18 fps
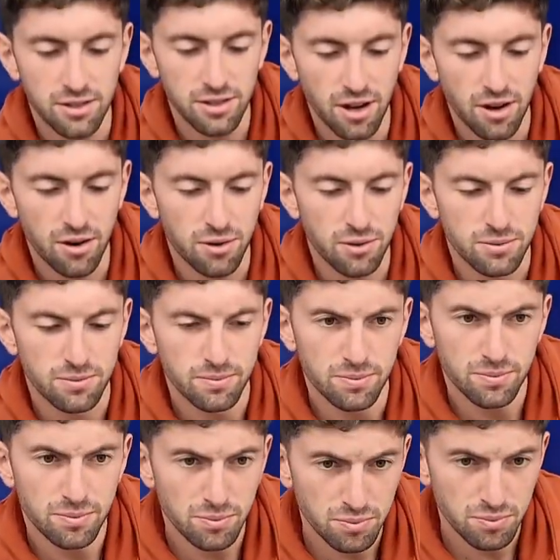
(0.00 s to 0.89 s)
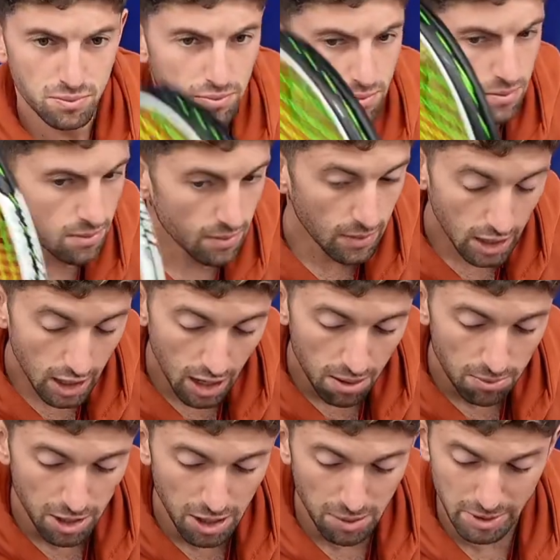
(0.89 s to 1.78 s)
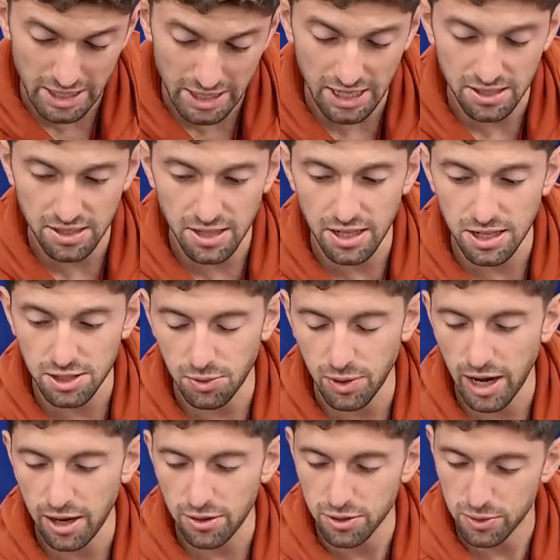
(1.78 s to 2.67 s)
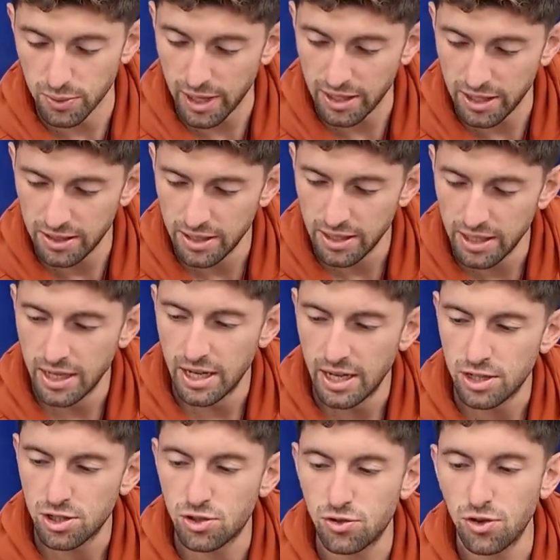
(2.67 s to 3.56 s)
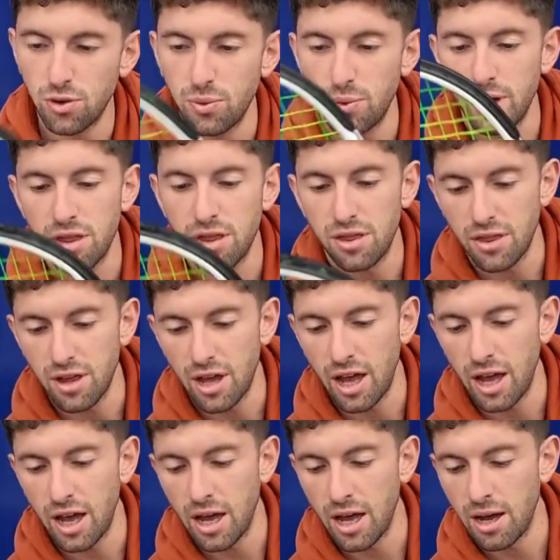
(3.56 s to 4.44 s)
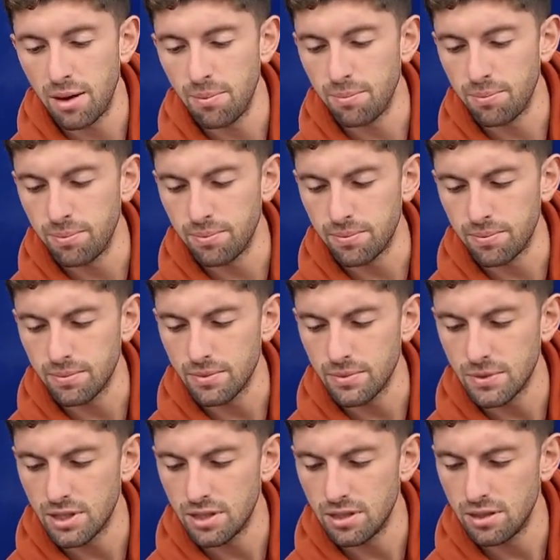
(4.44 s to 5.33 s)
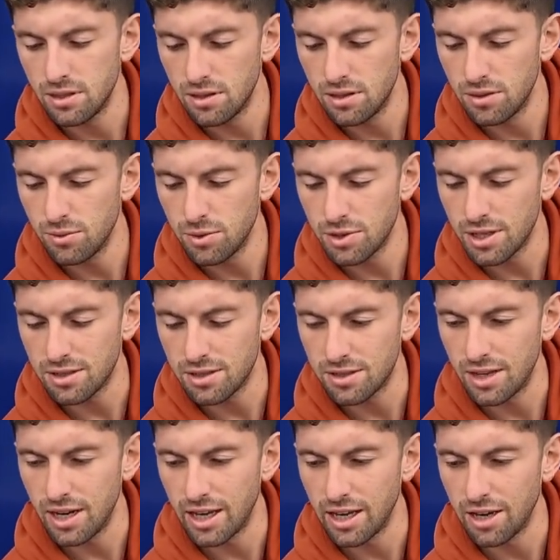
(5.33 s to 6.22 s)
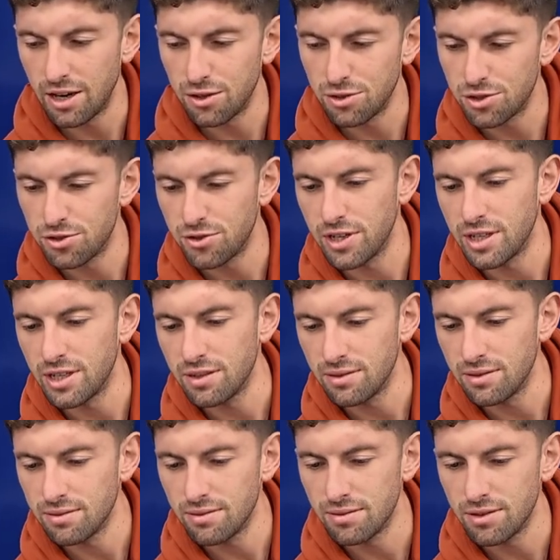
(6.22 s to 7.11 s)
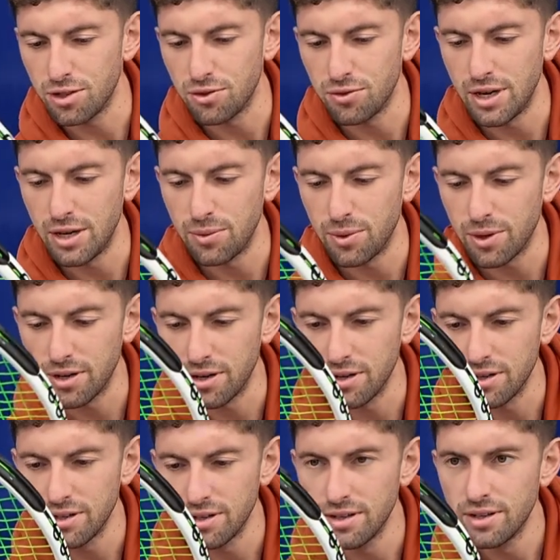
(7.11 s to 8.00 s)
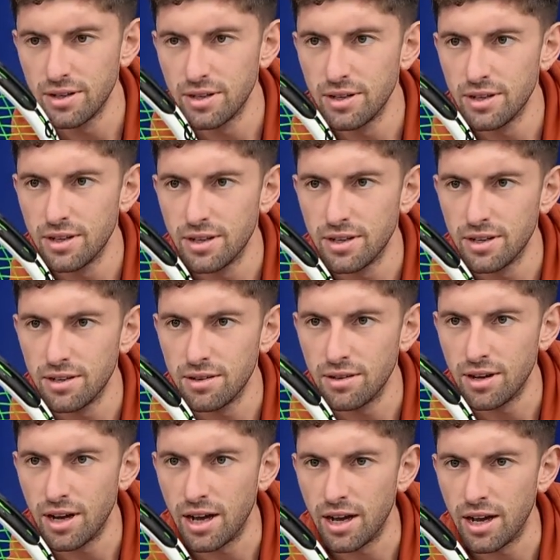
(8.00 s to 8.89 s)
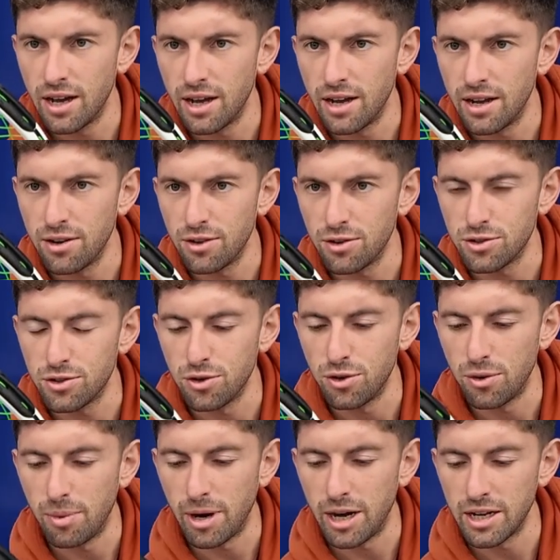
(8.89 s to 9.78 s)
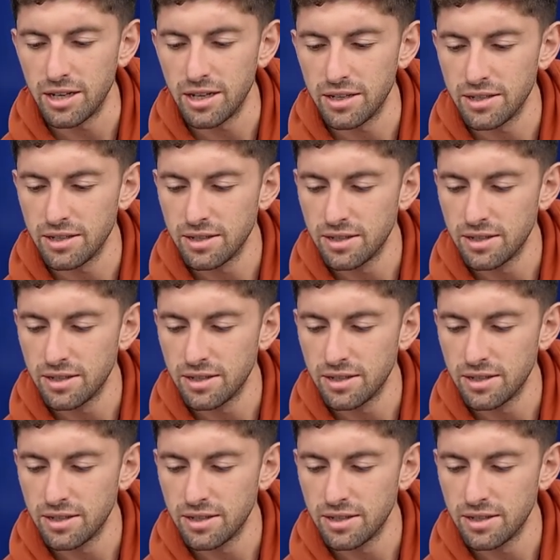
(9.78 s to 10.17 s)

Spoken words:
so I'm going to be testing this one out as well. Strung with, what's that Solinco string? The green one. Not Torbite.